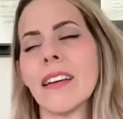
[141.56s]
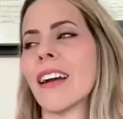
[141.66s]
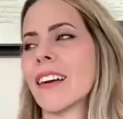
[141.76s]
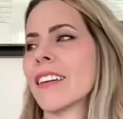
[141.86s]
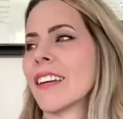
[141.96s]

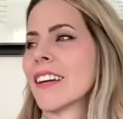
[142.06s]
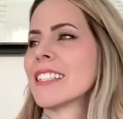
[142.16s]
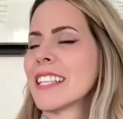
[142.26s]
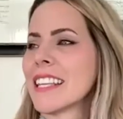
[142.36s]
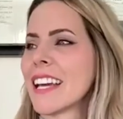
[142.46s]
I'd
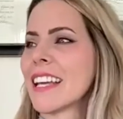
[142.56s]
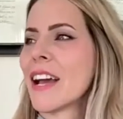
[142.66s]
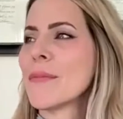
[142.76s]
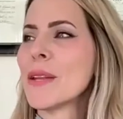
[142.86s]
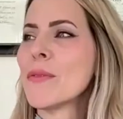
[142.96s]
say that.
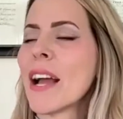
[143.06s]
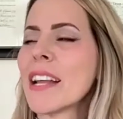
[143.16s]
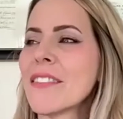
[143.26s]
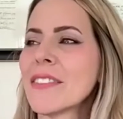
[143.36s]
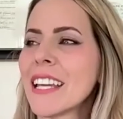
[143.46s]
I mean, I
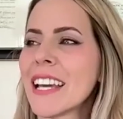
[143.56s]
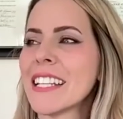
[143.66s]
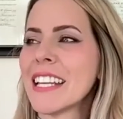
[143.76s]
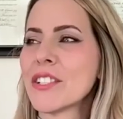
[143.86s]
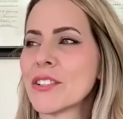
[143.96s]
definitely had
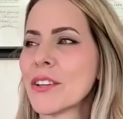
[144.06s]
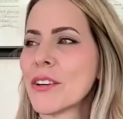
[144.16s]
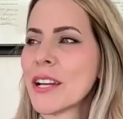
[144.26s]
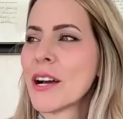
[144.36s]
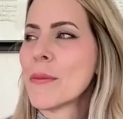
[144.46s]
nature
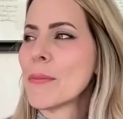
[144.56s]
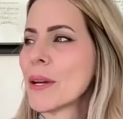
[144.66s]
growing up,